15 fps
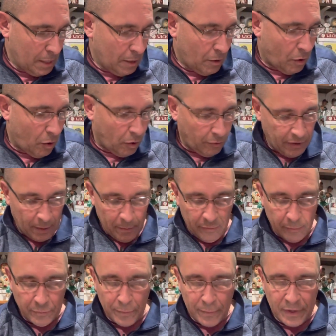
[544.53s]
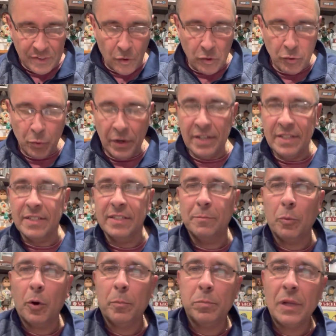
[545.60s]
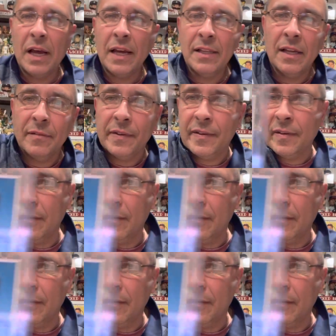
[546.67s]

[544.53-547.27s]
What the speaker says: Hall of Famer from the Minnesota Twins, Burt Blyleven.